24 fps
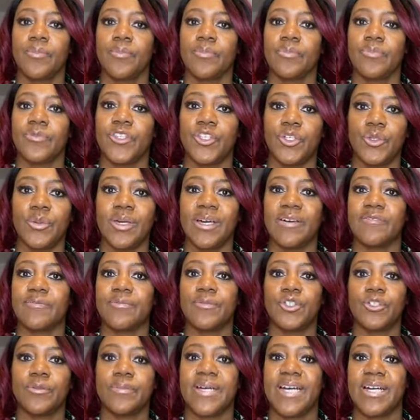You have
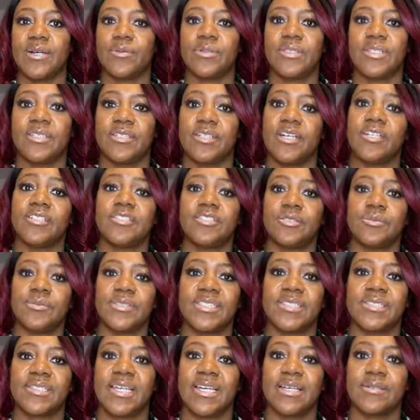more power than I do as
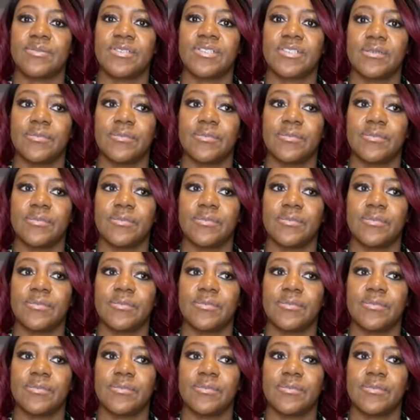a counsellor